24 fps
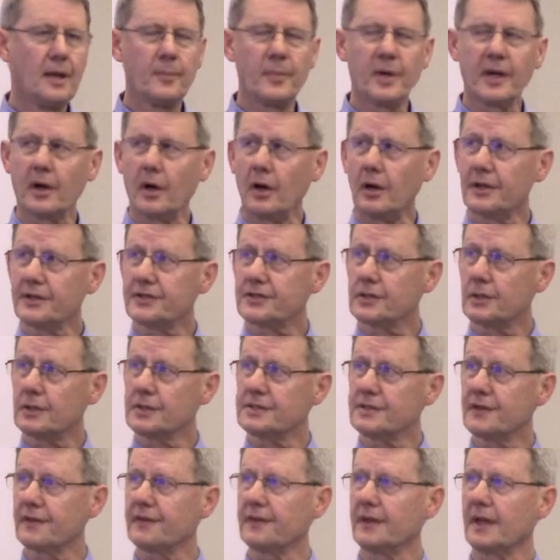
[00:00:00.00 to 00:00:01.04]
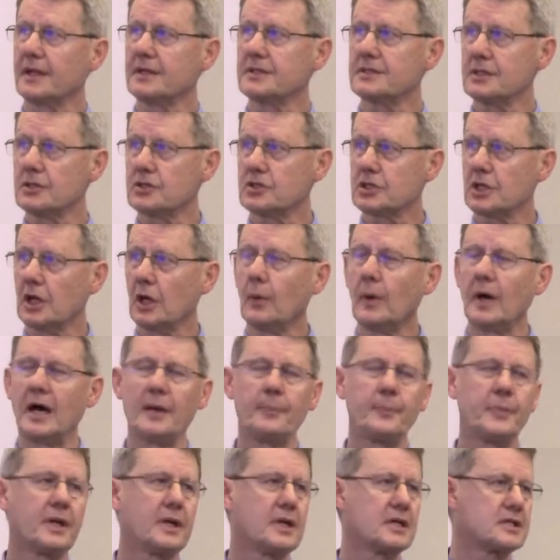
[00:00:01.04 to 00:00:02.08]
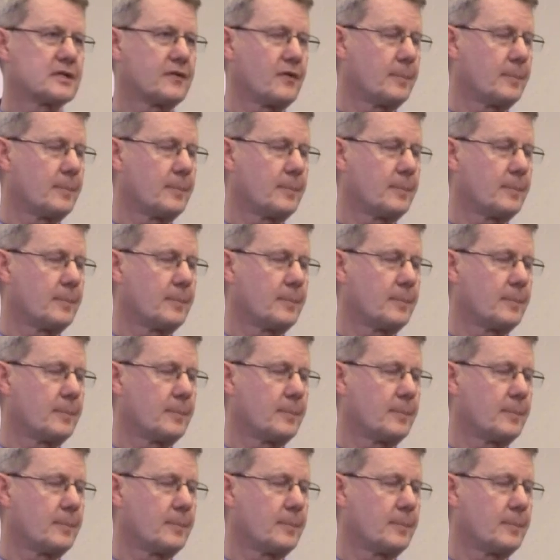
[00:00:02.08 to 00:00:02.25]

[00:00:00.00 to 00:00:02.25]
but all sorts of things that show up because